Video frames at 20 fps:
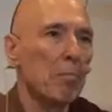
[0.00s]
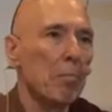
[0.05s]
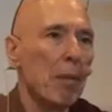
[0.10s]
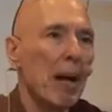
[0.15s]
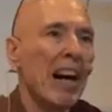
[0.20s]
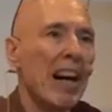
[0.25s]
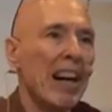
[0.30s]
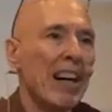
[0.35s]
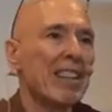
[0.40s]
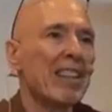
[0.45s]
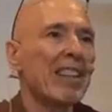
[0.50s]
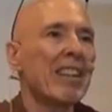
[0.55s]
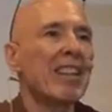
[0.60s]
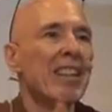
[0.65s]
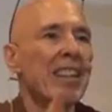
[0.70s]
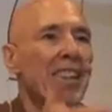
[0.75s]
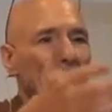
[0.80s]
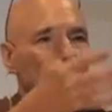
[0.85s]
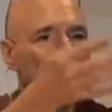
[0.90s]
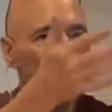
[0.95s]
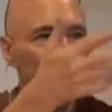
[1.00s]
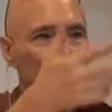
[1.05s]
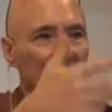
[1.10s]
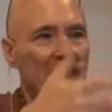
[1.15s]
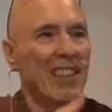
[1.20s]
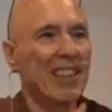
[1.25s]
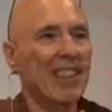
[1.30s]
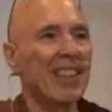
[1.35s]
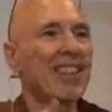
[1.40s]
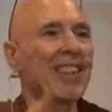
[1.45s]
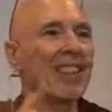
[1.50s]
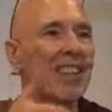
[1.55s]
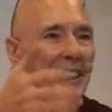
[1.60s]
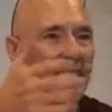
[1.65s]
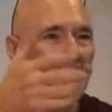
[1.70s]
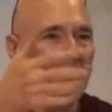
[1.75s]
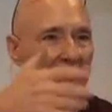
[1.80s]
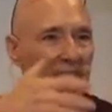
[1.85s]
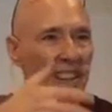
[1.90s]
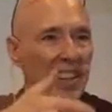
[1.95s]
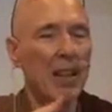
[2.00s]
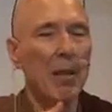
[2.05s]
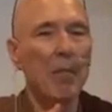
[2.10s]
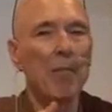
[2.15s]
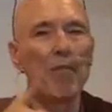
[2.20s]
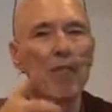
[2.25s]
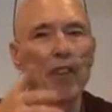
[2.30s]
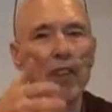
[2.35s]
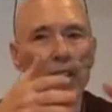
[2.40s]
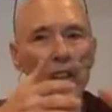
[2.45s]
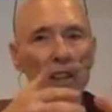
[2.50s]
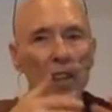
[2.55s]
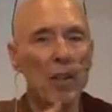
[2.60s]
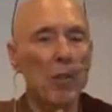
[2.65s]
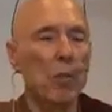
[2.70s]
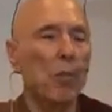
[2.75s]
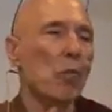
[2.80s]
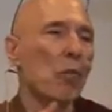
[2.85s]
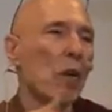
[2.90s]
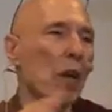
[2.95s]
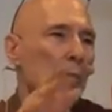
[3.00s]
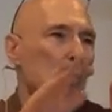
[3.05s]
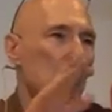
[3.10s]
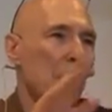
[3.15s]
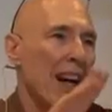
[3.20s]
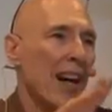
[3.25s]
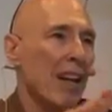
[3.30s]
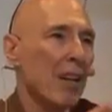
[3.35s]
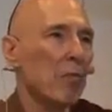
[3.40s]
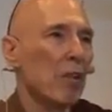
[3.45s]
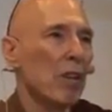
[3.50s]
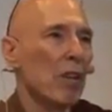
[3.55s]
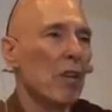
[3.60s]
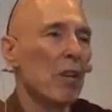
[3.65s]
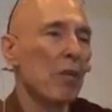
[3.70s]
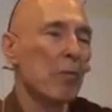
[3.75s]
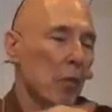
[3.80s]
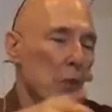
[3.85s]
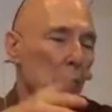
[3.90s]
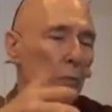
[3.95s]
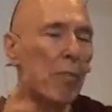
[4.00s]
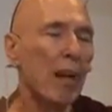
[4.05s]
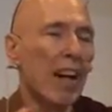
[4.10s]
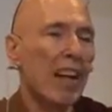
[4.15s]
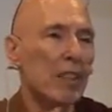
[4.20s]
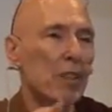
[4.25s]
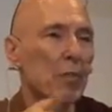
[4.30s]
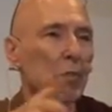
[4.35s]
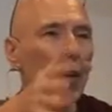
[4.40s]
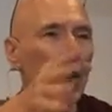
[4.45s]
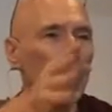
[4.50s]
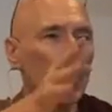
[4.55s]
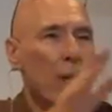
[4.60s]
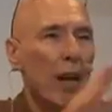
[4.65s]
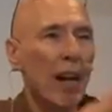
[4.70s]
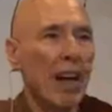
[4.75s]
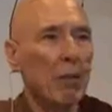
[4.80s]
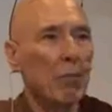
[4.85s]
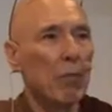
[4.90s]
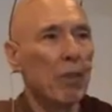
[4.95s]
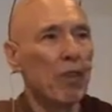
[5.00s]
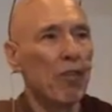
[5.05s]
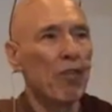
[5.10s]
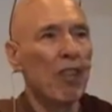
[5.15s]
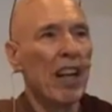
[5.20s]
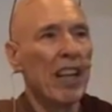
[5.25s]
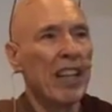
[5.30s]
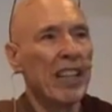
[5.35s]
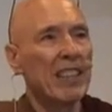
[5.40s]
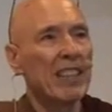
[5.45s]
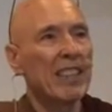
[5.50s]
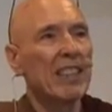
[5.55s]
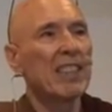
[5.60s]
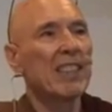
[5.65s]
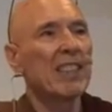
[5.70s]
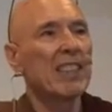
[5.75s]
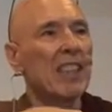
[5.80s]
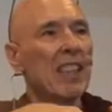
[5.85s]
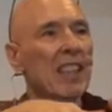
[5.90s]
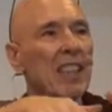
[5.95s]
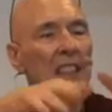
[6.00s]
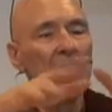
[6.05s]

pot and let them fill one pot with 2 pots, 1 pot with rice,